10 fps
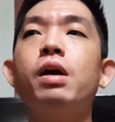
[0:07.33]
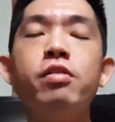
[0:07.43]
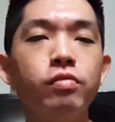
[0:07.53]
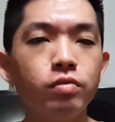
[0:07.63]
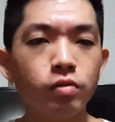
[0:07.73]

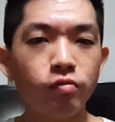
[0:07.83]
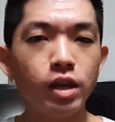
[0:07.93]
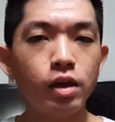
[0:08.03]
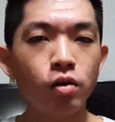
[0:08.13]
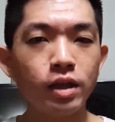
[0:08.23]
my
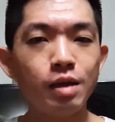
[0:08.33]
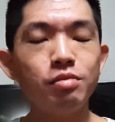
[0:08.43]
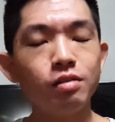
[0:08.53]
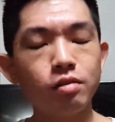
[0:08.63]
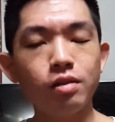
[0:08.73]
feeling on
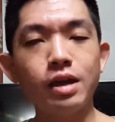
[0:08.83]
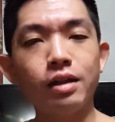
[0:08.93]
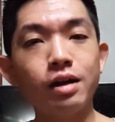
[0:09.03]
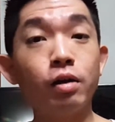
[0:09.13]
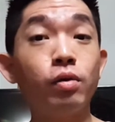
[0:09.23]
games is
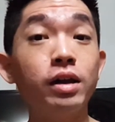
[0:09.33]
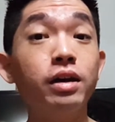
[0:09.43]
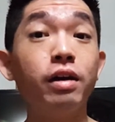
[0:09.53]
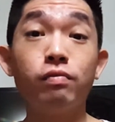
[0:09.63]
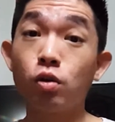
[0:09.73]
that I
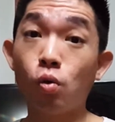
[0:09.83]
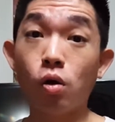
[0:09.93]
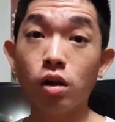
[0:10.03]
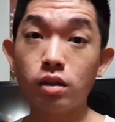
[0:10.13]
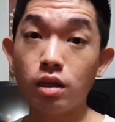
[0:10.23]
rather have
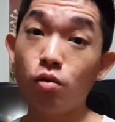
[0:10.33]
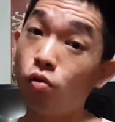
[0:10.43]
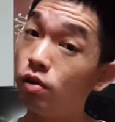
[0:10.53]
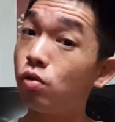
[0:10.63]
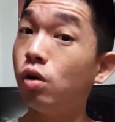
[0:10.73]

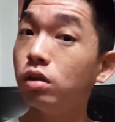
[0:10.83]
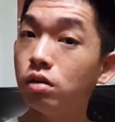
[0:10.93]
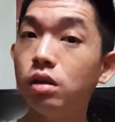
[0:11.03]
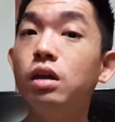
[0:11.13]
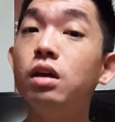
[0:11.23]
quality over
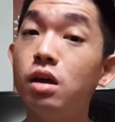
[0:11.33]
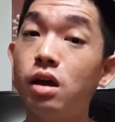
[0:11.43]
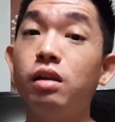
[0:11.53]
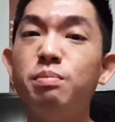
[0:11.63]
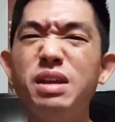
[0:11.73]
quantity,
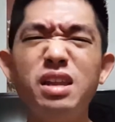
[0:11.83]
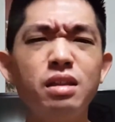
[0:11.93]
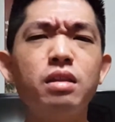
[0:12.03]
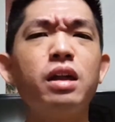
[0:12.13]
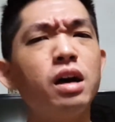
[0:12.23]
and the
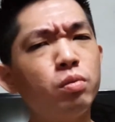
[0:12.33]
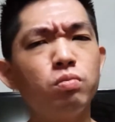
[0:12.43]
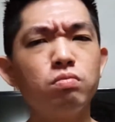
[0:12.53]
meaning that